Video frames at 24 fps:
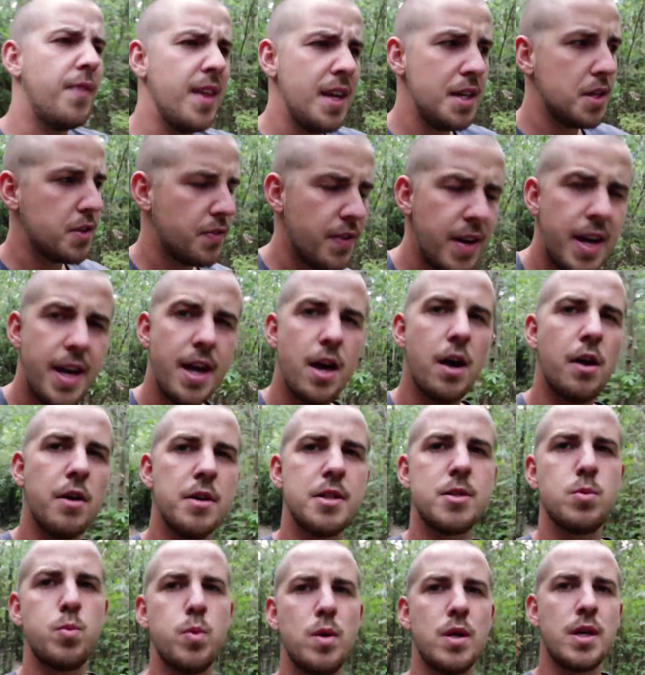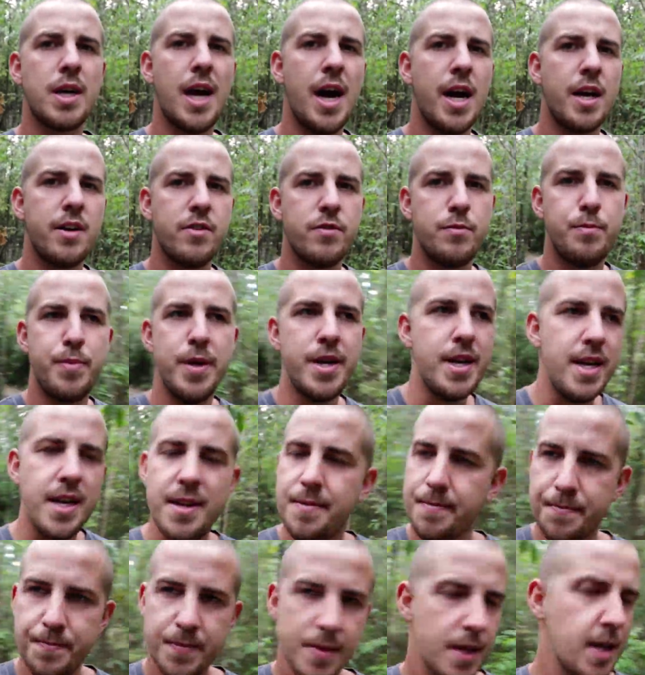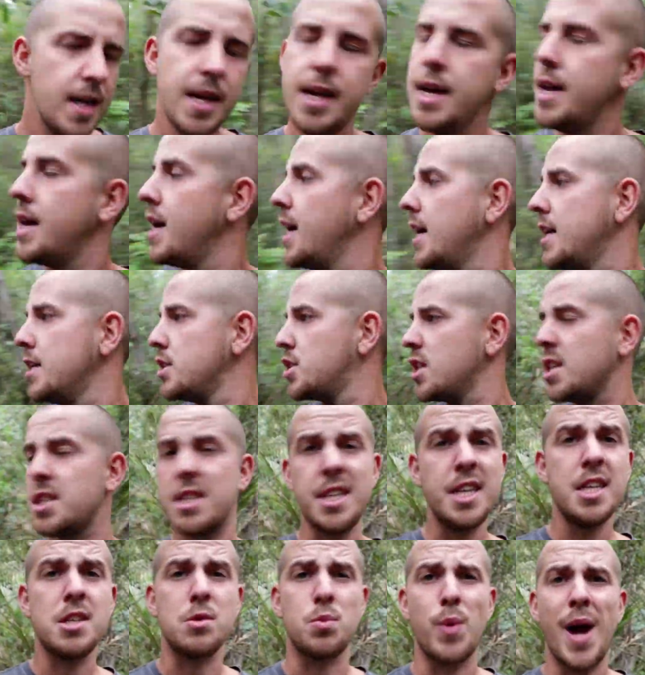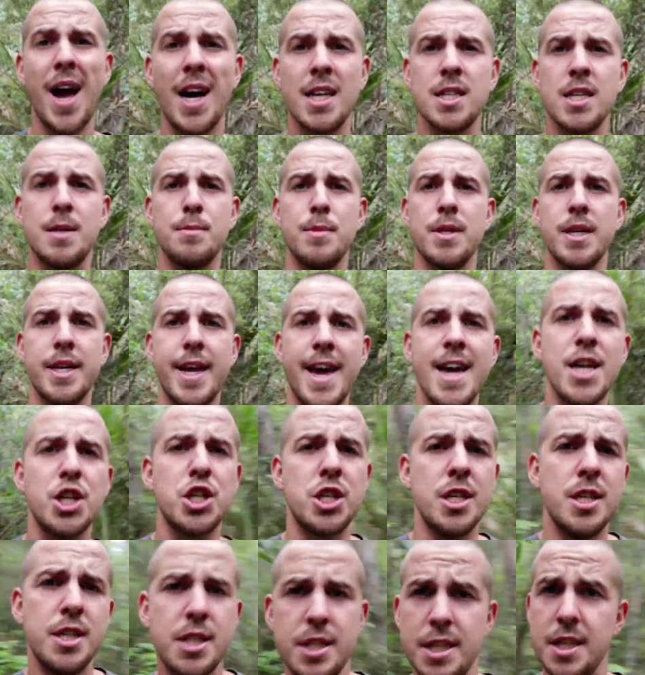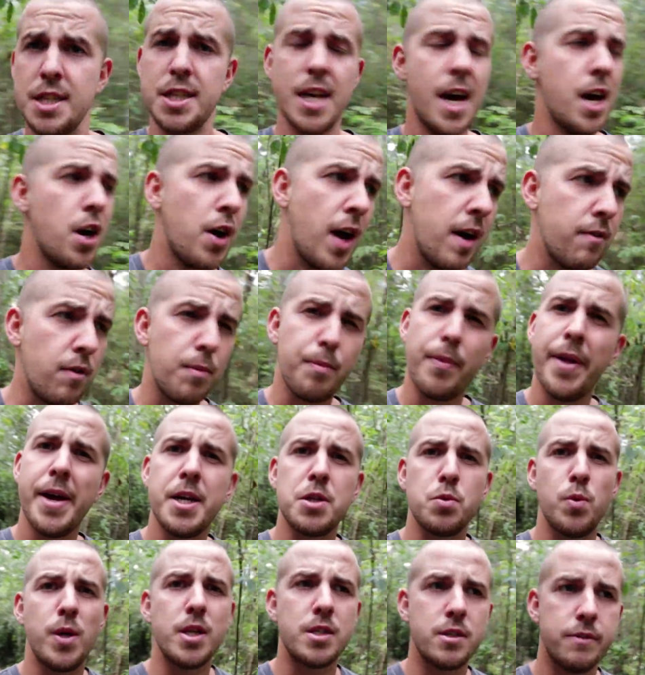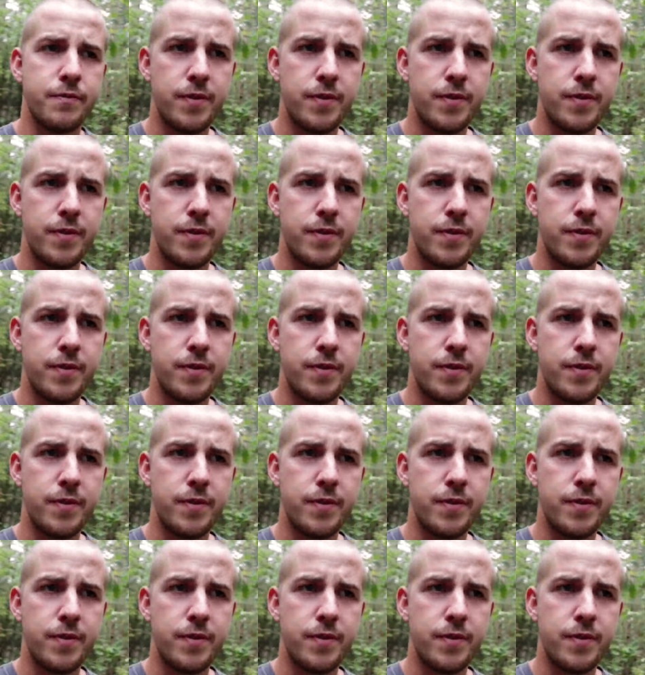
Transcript: these videos will kind of be in just these random locations because I don't have a place where to